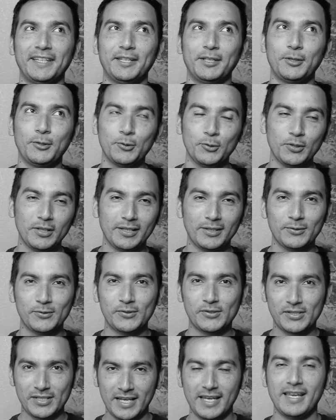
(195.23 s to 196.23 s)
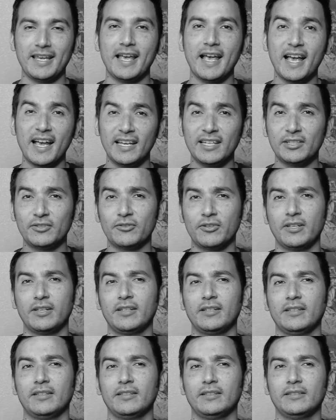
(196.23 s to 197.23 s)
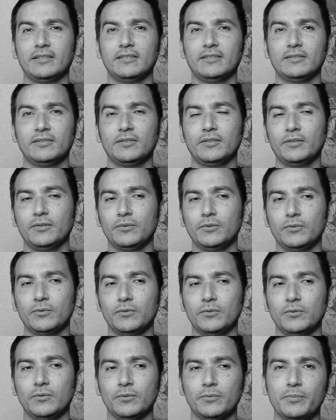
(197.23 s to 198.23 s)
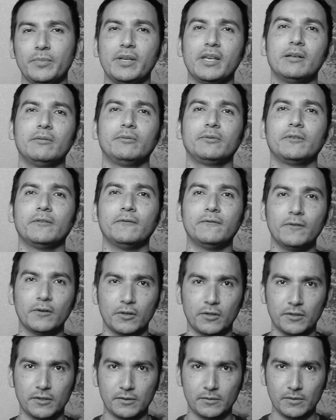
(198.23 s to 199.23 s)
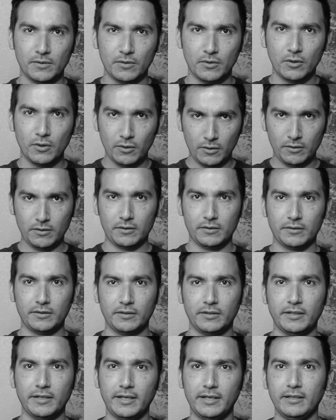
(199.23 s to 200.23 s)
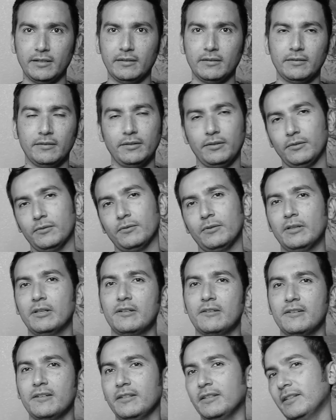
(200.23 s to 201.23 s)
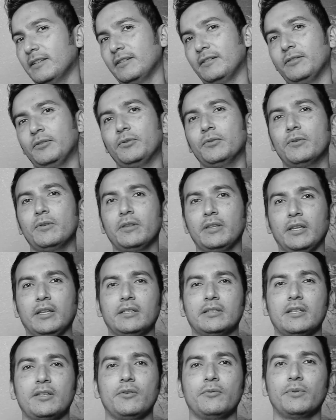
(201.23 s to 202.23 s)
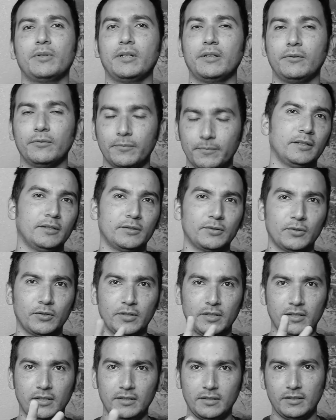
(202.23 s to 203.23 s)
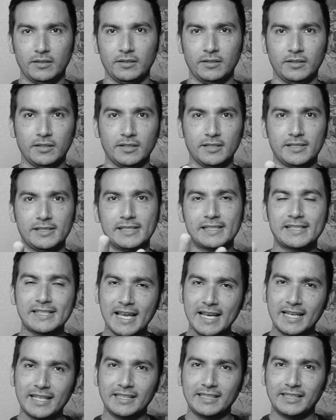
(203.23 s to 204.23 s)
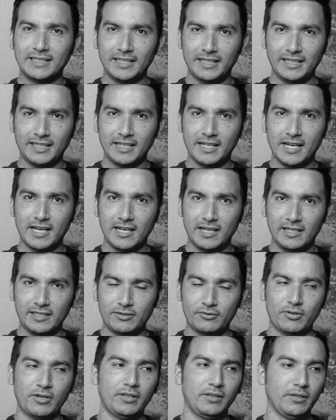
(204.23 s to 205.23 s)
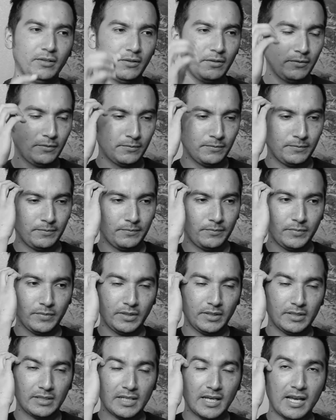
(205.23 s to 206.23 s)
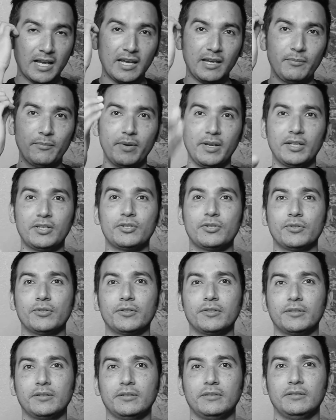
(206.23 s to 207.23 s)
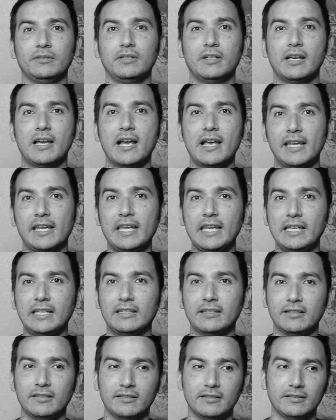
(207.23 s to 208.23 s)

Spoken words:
You need to stay hydrated to be able to focus longer and learn and do all things that you want to do. So the second thing I try to do is I make sure I eat